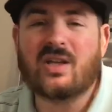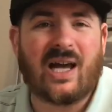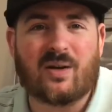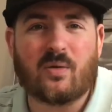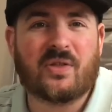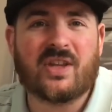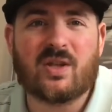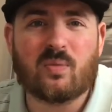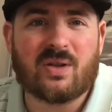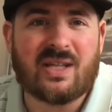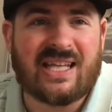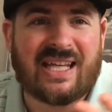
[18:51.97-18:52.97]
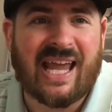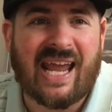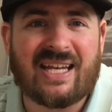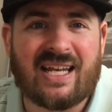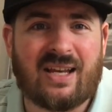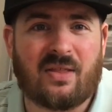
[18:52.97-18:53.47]
I don't think you really
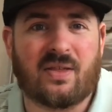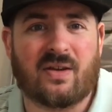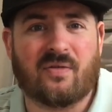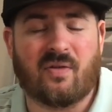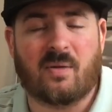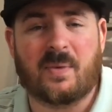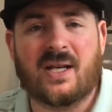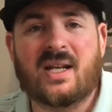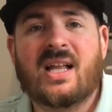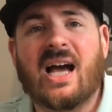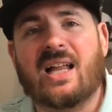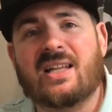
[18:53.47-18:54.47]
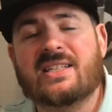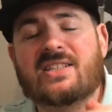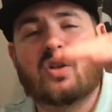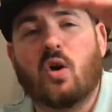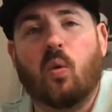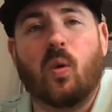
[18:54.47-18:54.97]
gain anything from it. I like
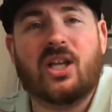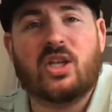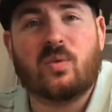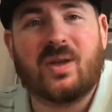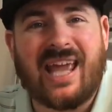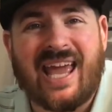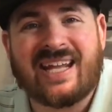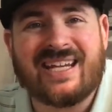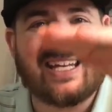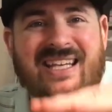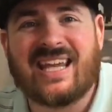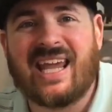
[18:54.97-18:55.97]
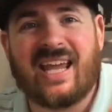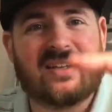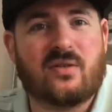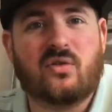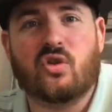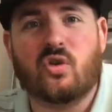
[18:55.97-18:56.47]
to know what you can and
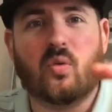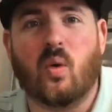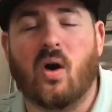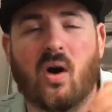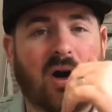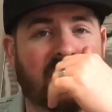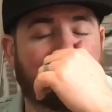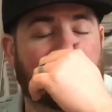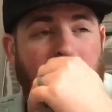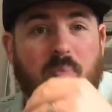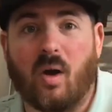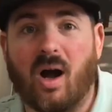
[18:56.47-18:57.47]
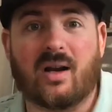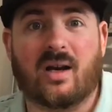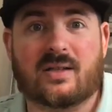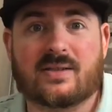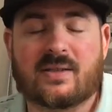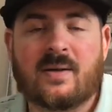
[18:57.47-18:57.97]
can't do on
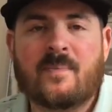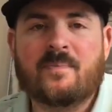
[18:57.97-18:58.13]
products.